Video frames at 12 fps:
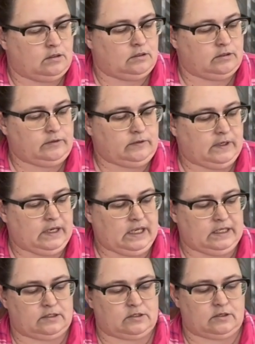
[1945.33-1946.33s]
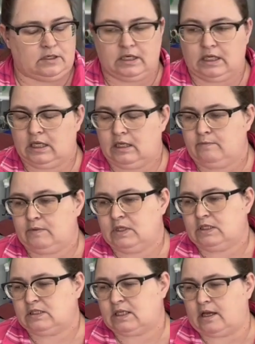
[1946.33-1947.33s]
All right, so I'm gonna keep
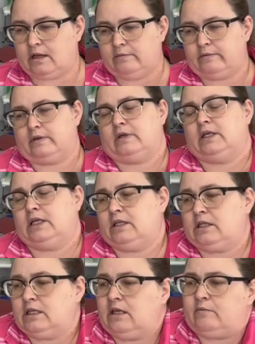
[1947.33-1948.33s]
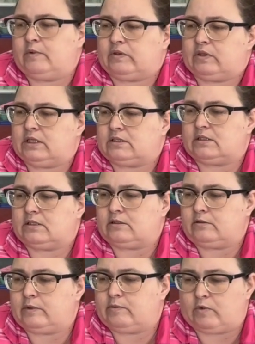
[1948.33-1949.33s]
this up. I'm gonna think about this a
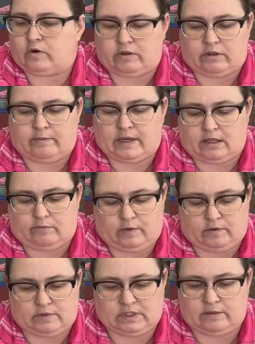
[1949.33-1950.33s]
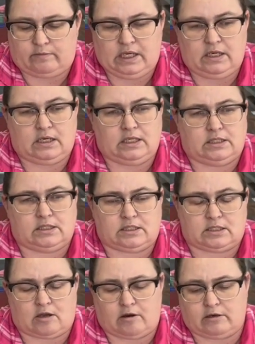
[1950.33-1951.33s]
little bit more with the bath bombs. I might need to
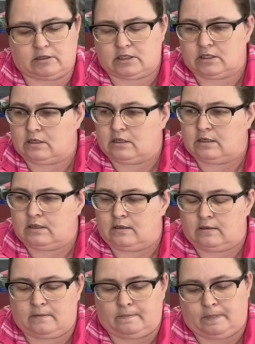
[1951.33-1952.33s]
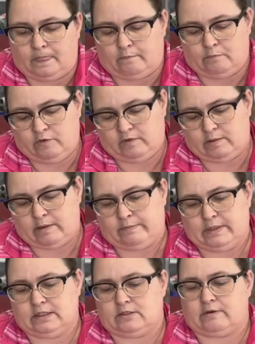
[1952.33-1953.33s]
start moving my
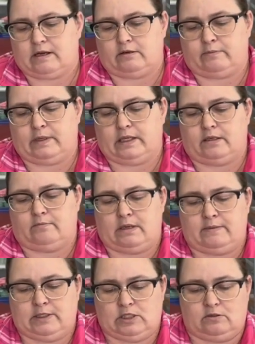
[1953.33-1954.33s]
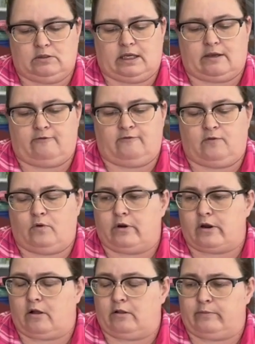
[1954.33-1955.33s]
bins around a bit, maybe do like a
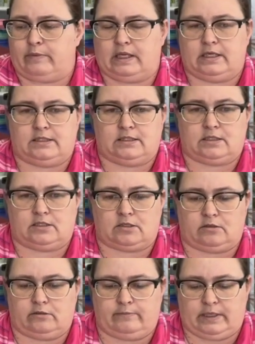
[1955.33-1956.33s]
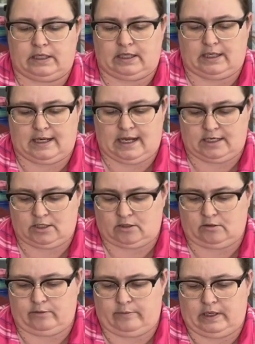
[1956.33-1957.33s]
$4 bin, a $6 bin, and an
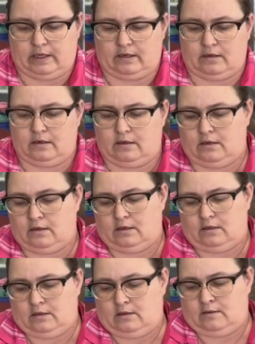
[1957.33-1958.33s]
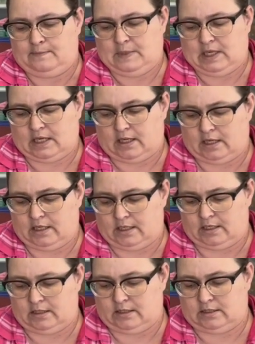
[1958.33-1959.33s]
$8 bin,
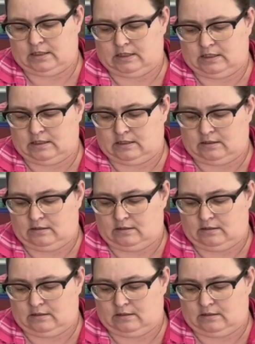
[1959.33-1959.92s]
because